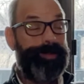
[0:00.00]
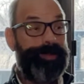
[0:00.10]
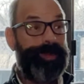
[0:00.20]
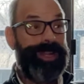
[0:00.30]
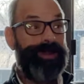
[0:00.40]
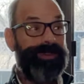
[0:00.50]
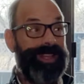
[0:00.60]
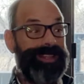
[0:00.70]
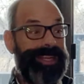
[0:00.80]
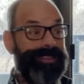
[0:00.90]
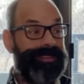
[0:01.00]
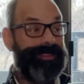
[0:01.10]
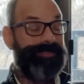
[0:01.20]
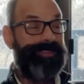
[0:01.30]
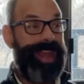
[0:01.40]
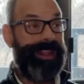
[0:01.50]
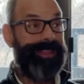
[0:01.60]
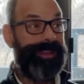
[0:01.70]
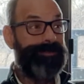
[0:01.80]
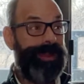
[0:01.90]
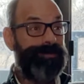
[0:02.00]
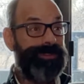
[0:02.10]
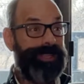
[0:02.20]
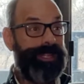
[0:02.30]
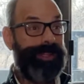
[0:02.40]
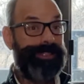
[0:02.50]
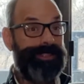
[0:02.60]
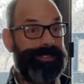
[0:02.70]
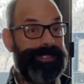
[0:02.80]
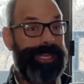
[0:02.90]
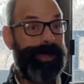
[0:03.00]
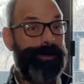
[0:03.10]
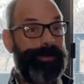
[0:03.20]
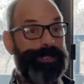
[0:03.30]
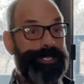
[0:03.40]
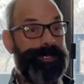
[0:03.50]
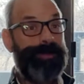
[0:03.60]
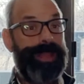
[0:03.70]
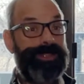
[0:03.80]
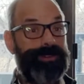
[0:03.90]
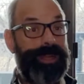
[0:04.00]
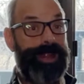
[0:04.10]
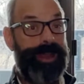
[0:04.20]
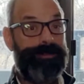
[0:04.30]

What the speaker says: But I really like the fact that my music collection doesn't take up a bunch of space right now.